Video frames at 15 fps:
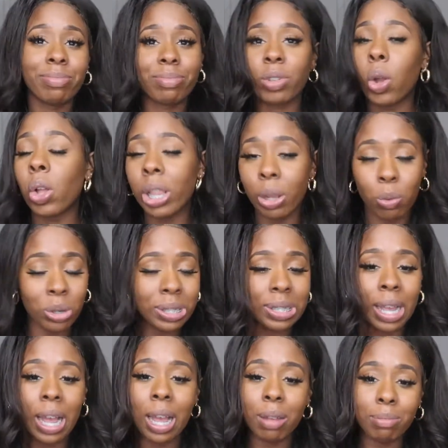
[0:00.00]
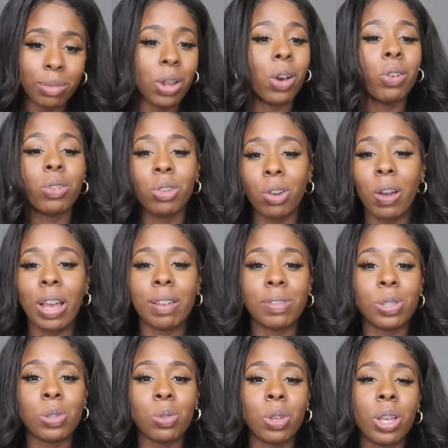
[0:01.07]
all at one time. No, you don't have
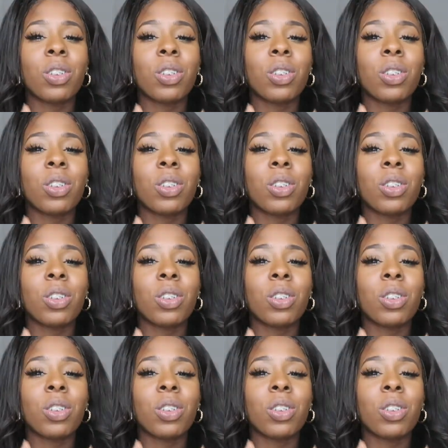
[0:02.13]
to.